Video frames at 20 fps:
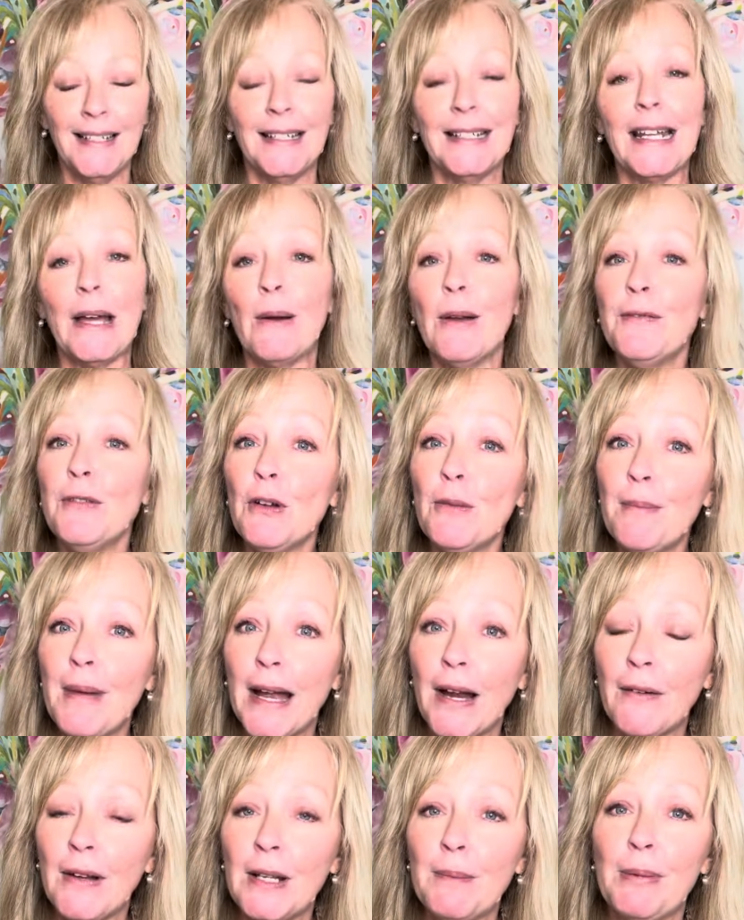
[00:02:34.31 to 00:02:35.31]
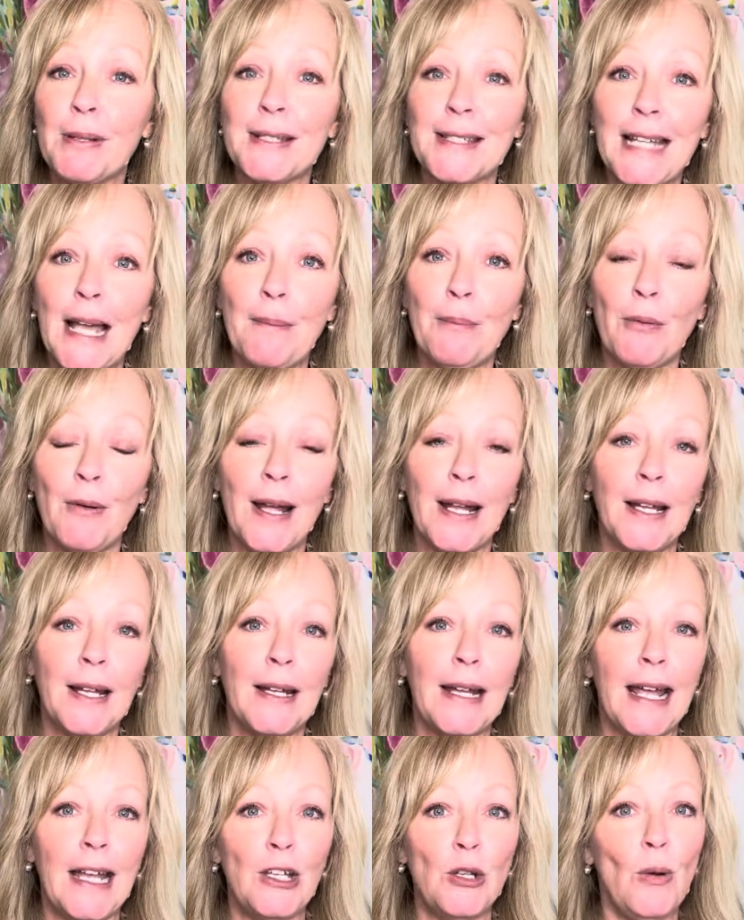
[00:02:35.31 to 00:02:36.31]
Now, if you're married but separated
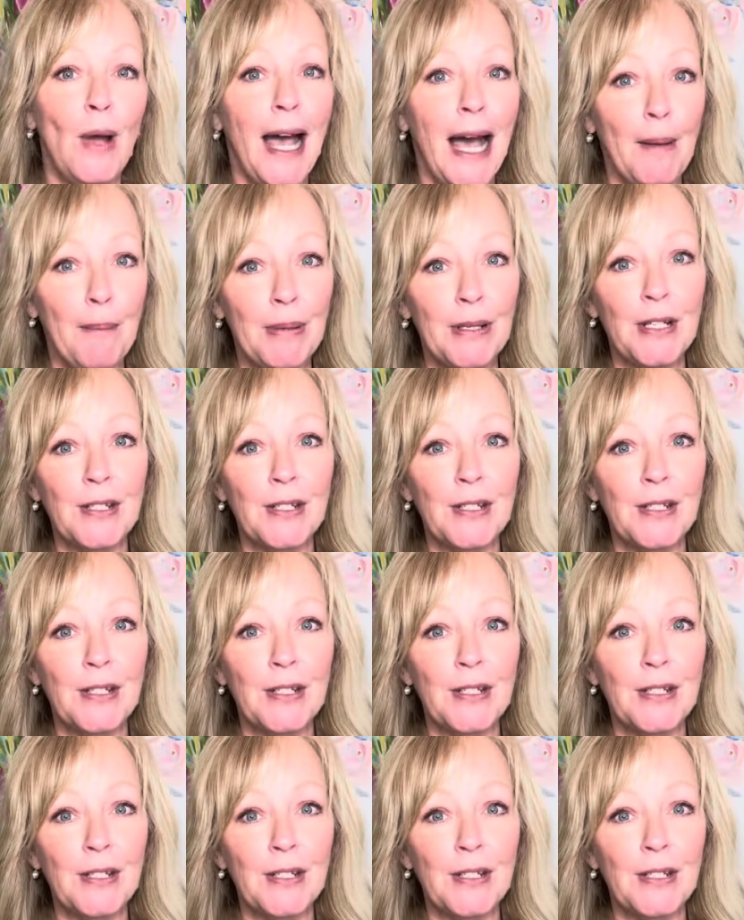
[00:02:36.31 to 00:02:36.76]
and you happen